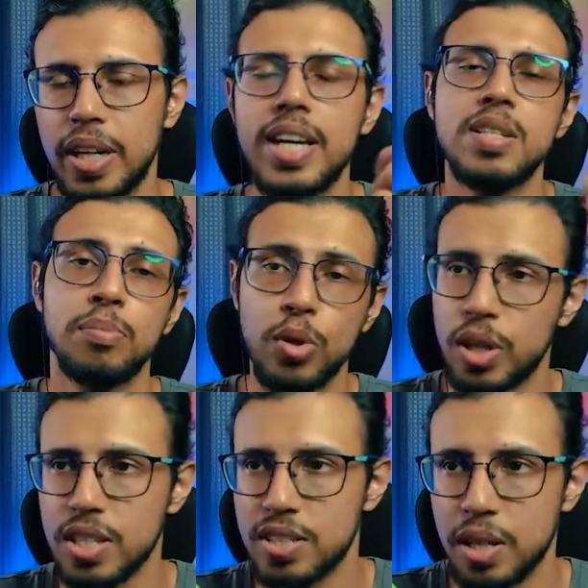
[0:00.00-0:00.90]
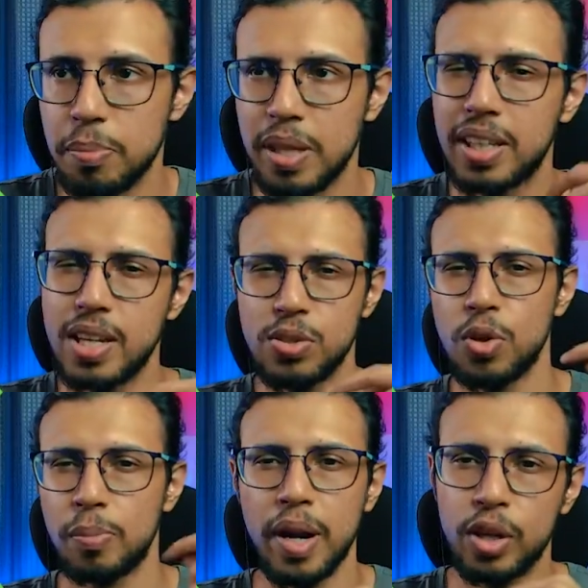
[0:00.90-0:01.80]
And as a bonus tip, in case your
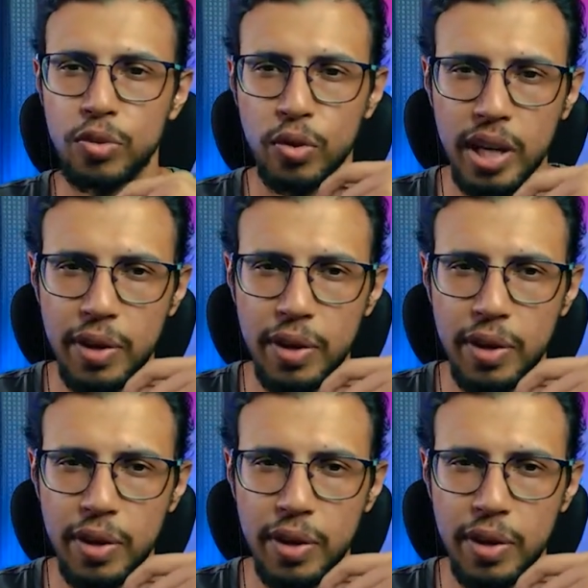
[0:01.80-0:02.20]
microphone